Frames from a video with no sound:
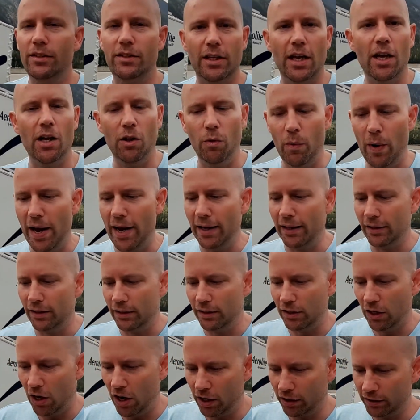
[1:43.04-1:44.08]
tail wagging
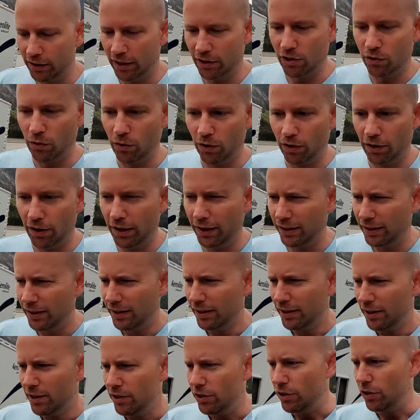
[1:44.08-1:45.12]
the dog, that sort of thing.
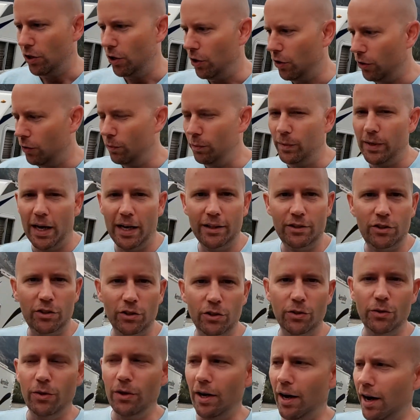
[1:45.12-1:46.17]
So we had
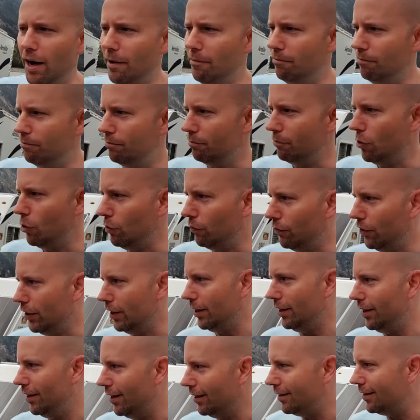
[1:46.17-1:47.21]
to move
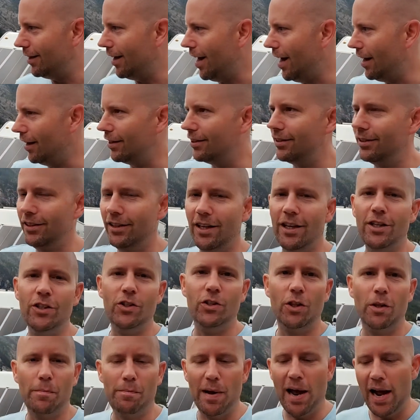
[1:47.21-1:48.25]
the tanks
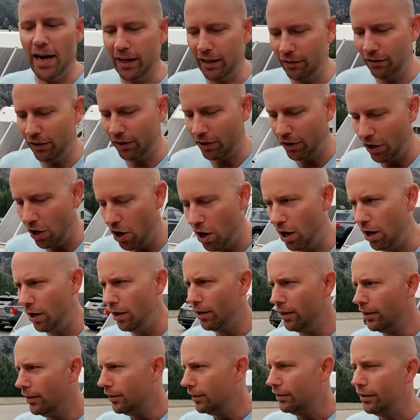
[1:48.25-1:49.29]
into the back of the
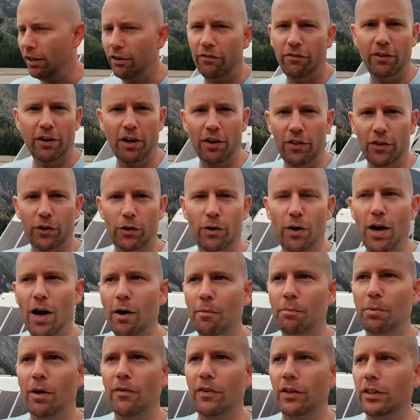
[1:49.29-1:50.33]
car. They fit on the
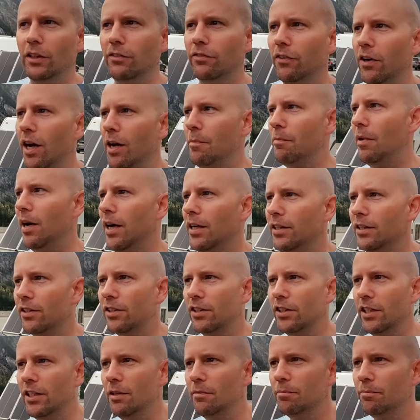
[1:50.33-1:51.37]
ground perfectly fine behind the
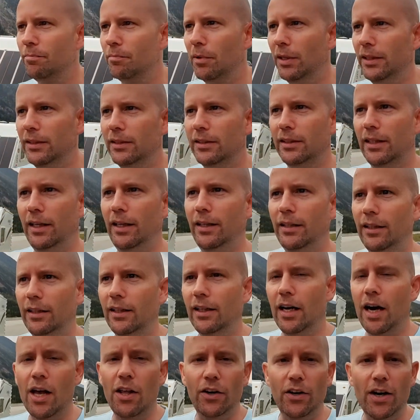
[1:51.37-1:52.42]
seat. But
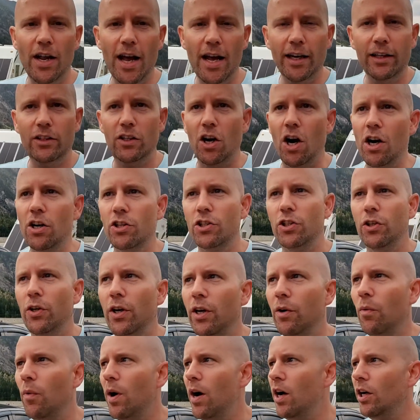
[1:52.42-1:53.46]
other than that, car's
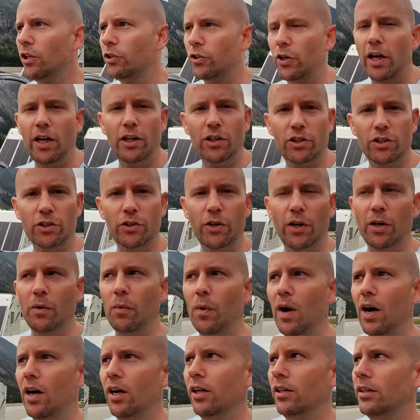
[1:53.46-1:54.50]
doing well, trailer's
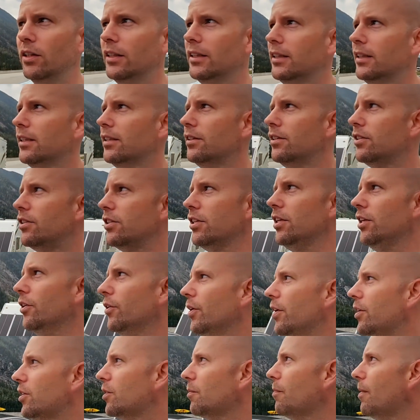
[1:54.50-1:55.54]
doing well, the
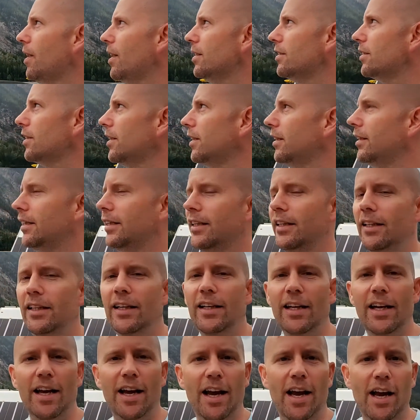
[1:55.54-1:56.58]
scenery is amazing,
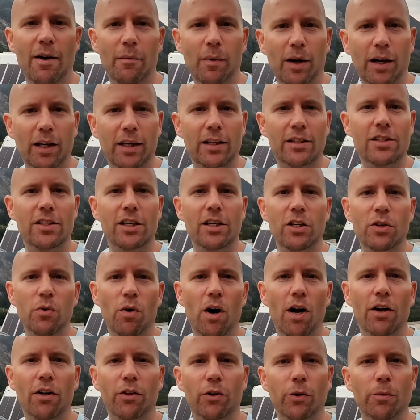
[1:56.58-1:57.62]
and we're going to continue
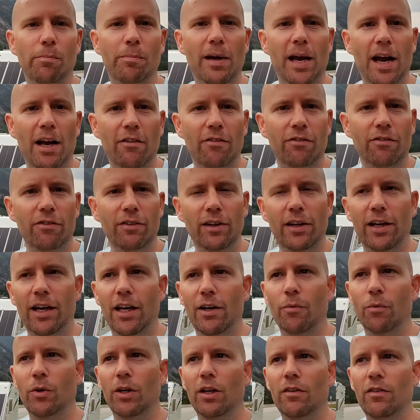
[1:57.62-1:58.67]
on through Banff,
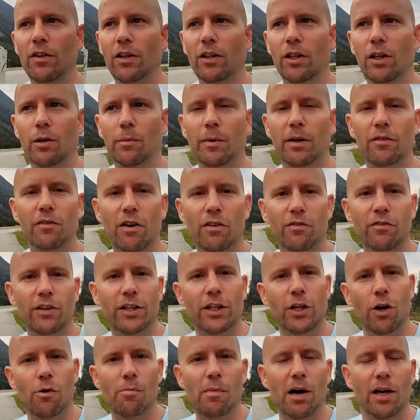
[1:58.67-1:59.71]
and we'll give you a little bit of a
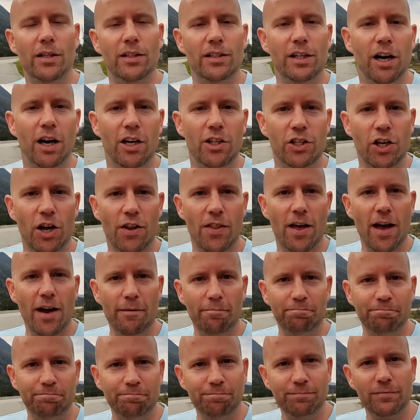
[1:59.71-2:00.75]
video montage on
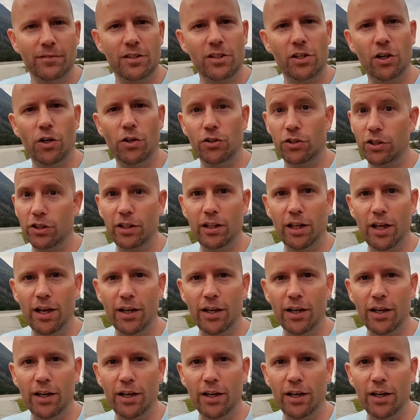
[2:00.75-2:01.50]
that. So see you